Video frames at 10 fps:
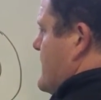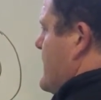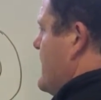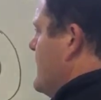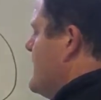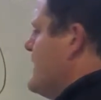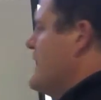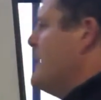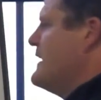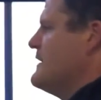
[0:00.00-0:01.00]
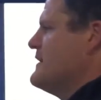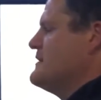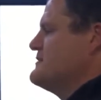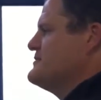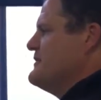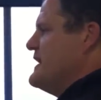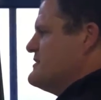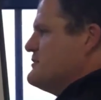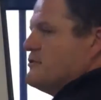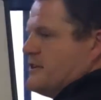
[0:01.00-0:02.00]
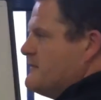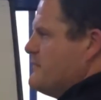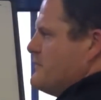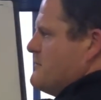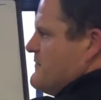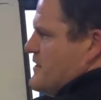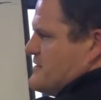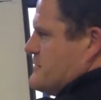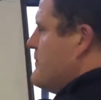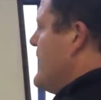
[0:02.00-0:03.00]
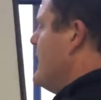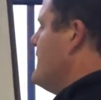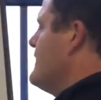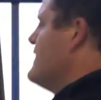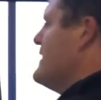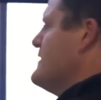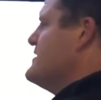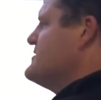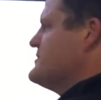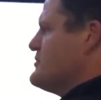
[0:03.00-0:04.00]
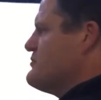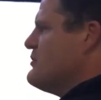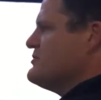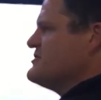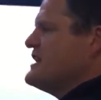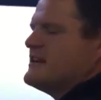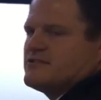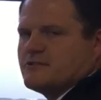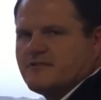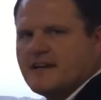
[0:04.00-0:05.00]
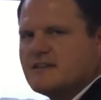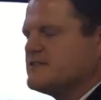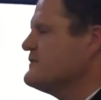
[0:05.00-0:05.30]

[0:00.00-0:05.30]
Okay, so that's looking from front to back. This is a cross section of that